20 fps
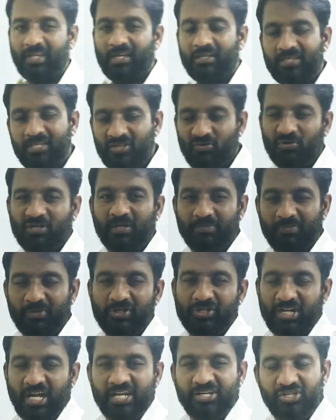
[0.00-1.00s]
This is one of the
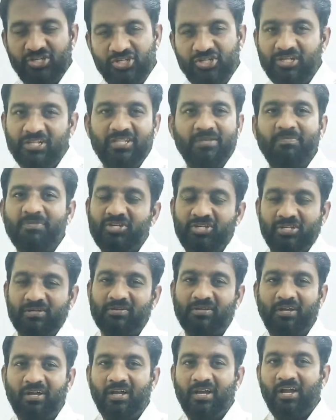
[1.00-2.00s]
transition in the
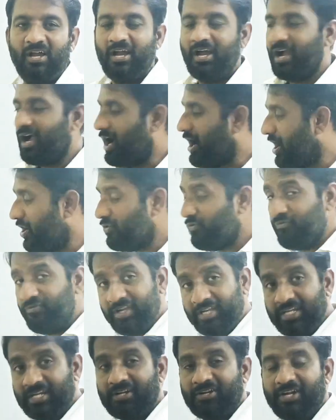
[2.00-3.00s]
mission. How
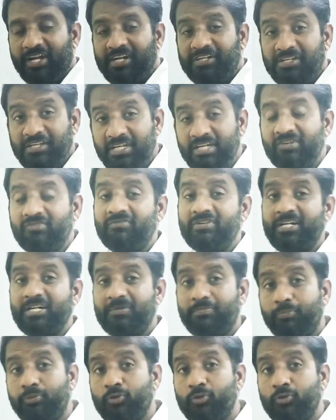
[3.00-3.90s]
we can write equivalent